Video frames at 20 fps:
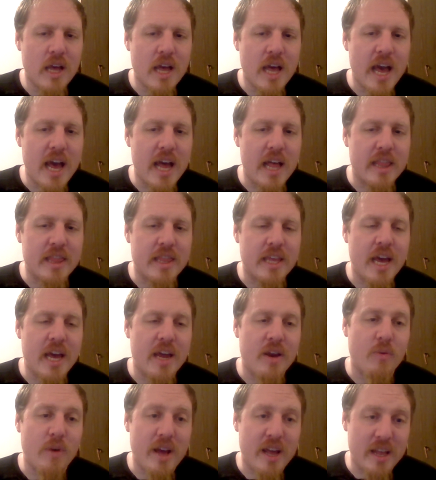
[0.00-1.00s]
And
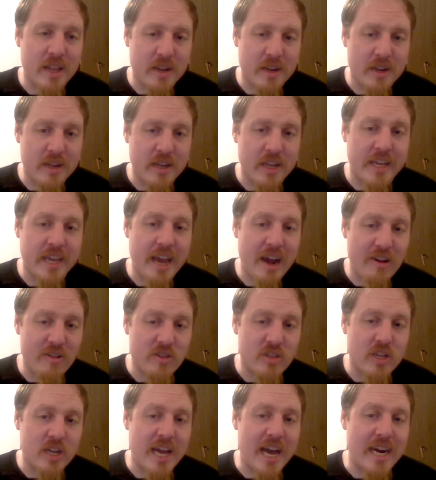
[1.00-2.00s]
then, when the
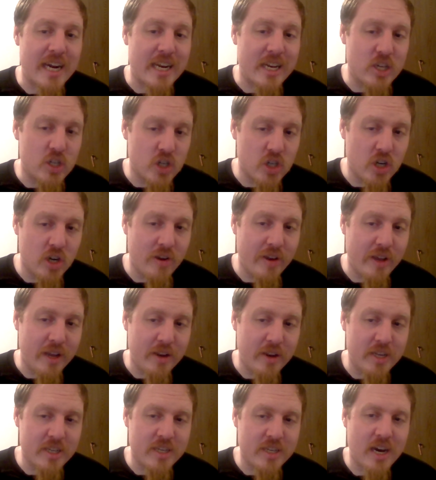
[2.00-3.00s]
council acting as jury
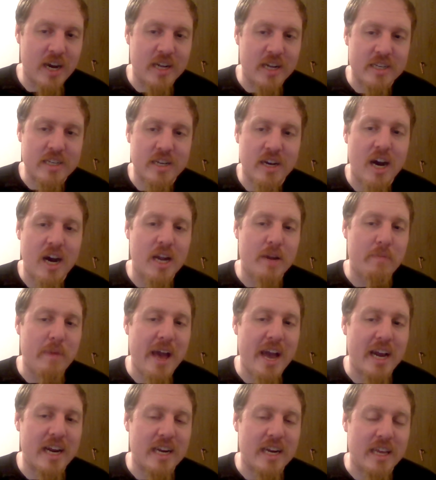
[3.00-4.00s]
does not
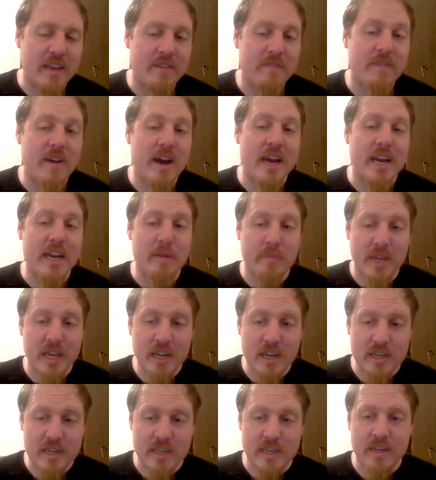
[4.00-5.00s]
automatically find him
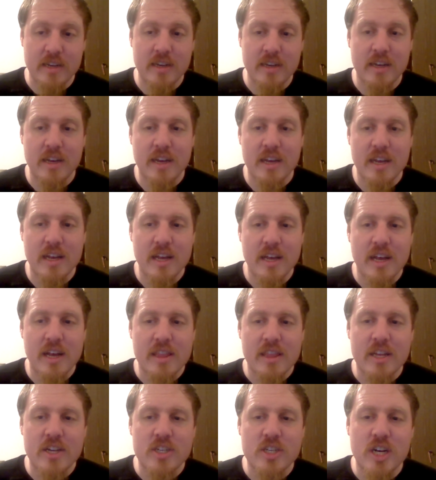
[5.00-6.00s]
guilty,
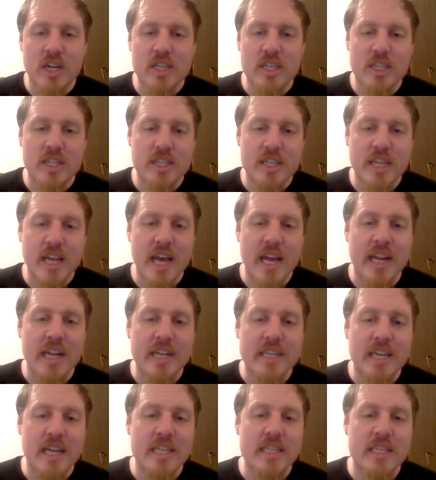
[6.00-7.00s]
the judge instead
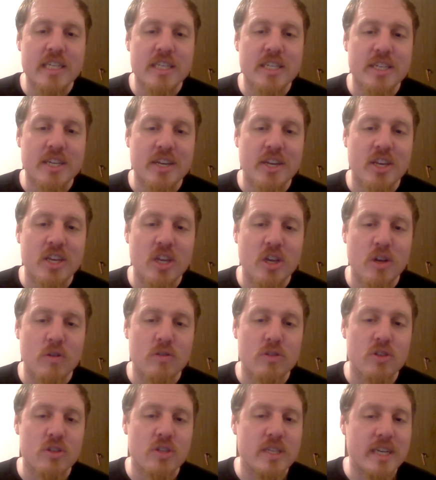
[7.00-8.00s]
sentences the
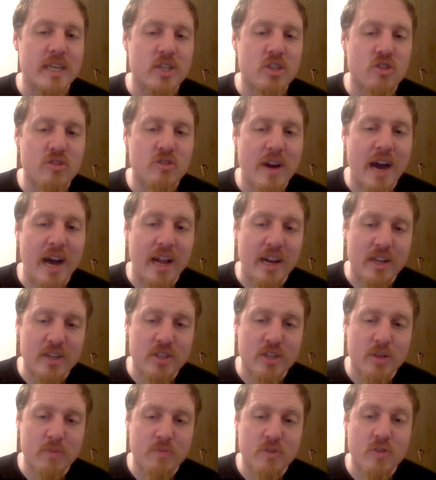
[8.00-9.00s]
accused to 6 trials
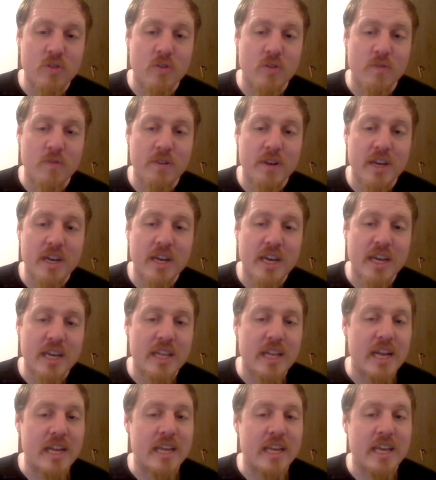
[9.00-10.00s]
to prove
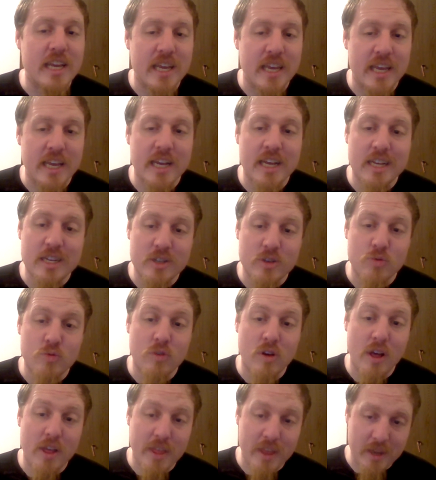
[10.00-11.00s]
that he is
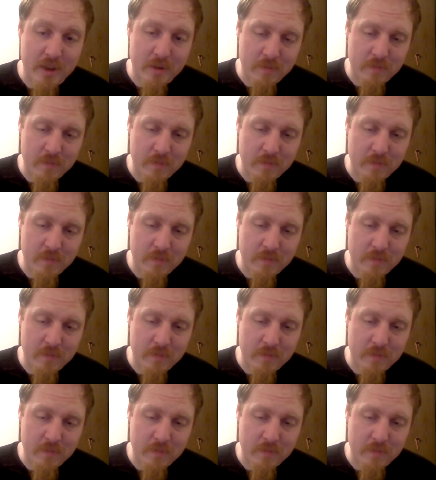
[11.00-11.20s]
worthy.